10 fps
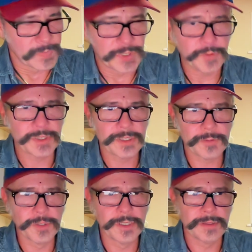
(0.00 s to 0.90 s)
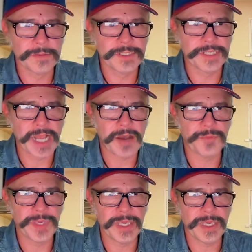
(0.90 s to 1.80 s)
Do what thou wilt shall
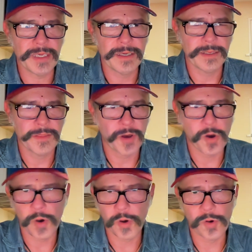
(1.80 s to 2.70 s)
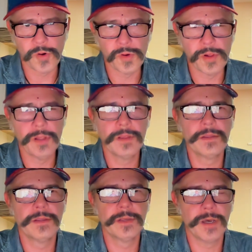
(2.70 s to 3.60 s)
be the whole
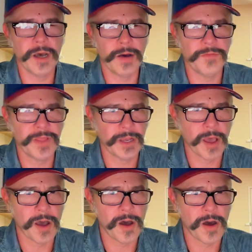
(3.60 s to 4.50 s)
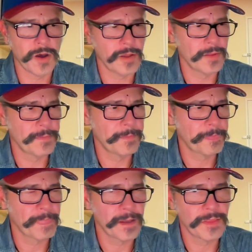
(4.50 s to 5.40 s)
of the law.
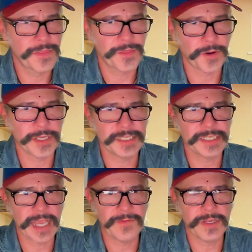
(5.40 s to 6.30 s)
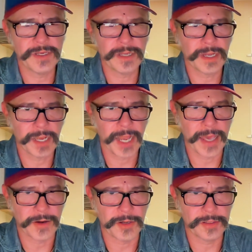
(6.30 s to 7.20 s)
37
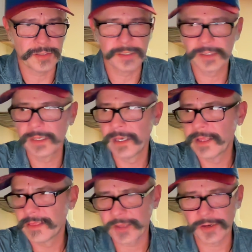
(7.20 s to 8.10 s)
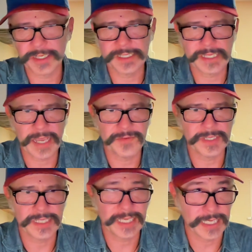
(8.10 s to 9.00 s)
letters,
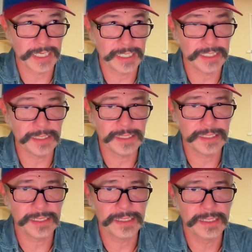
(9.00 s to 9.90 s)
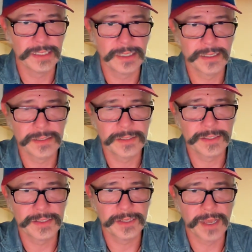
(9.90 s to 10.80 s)
37 keys
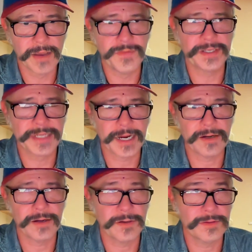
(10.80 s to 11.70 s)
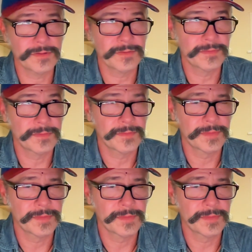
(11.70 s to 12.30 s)
of the tarot.